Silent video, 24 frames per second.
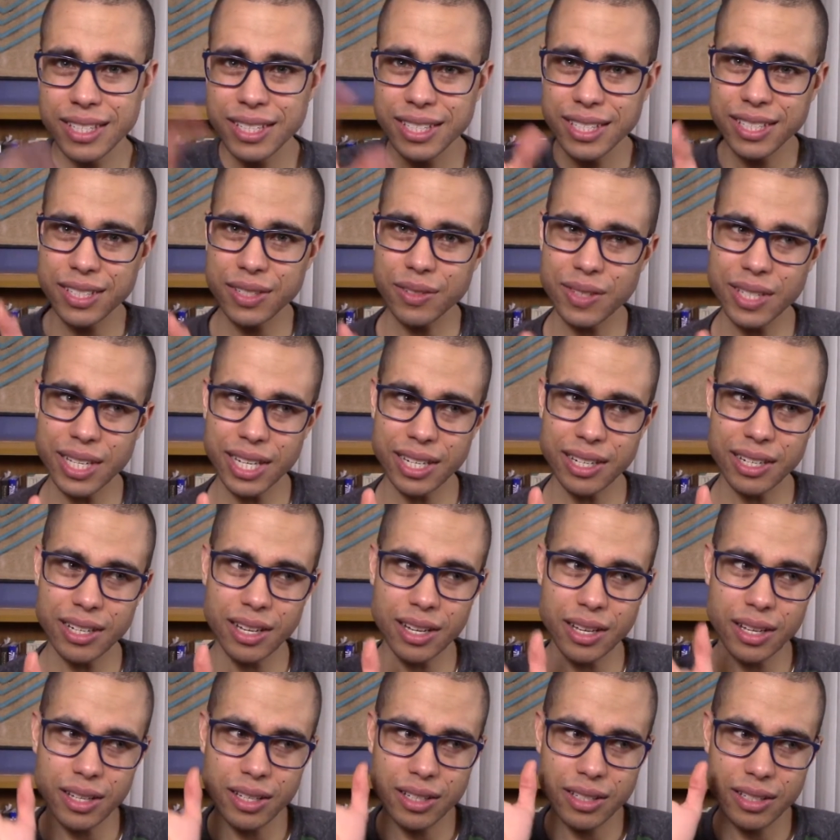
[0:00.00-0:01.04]
So then
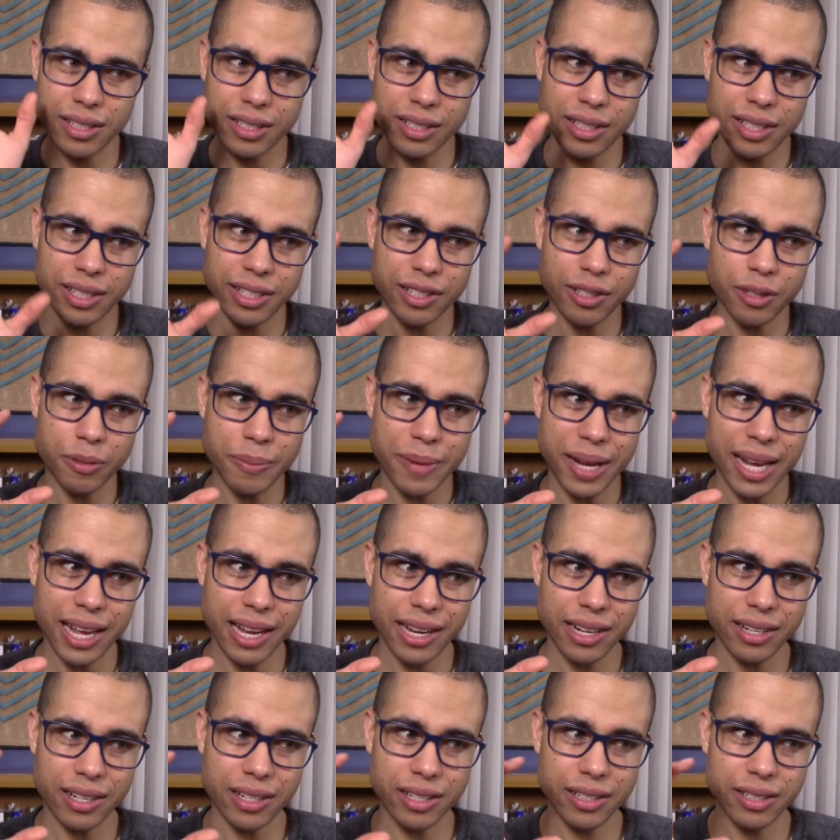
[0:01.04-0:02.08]
another
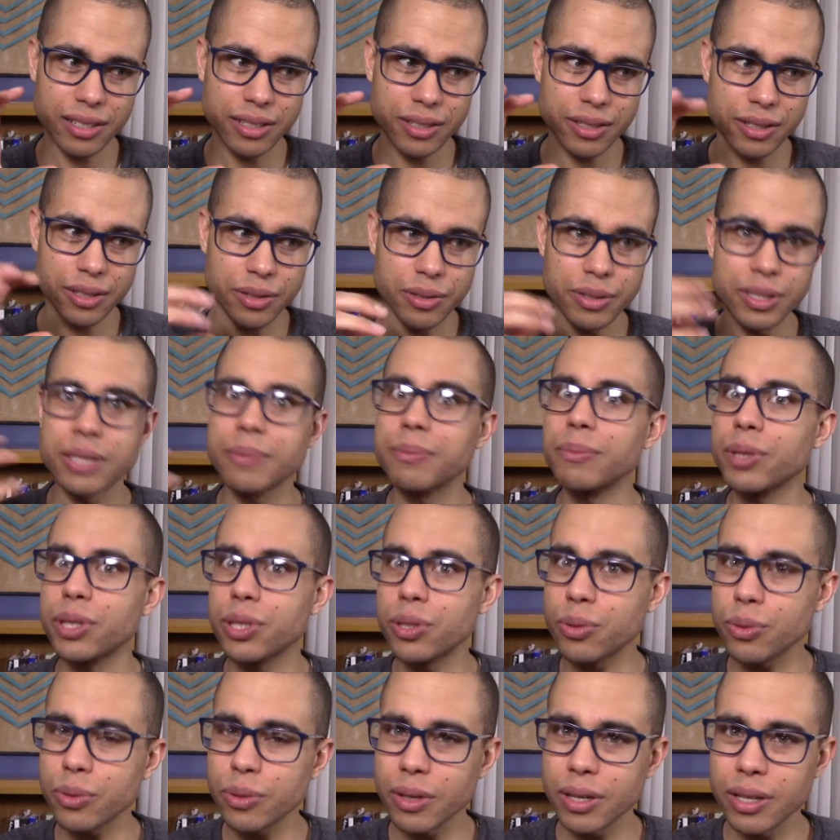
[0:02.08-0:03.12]
man who's
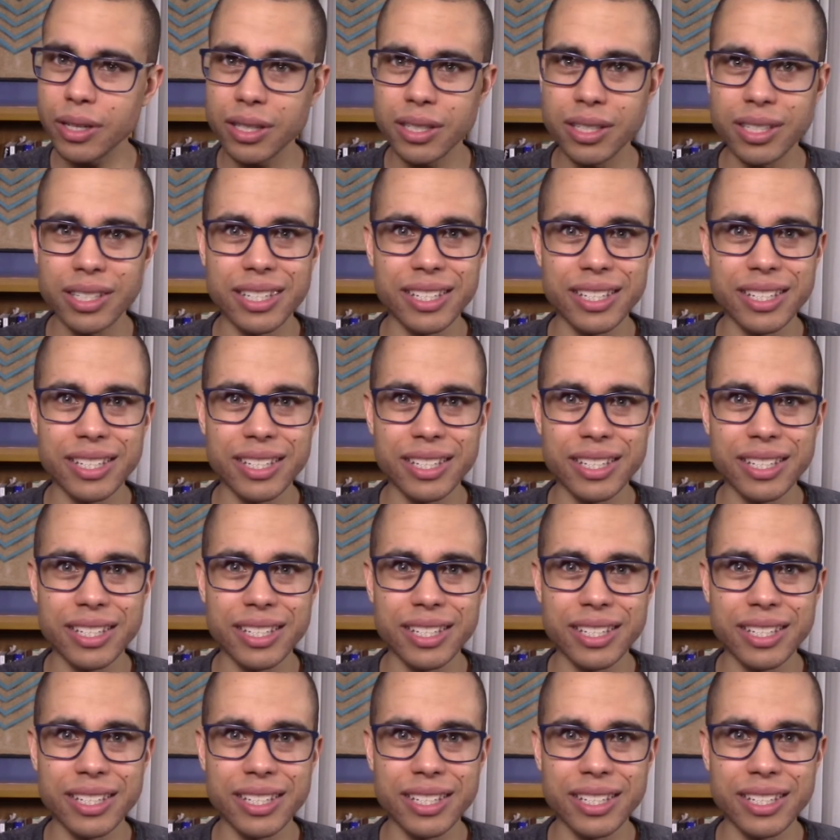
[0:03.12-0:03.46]
mature,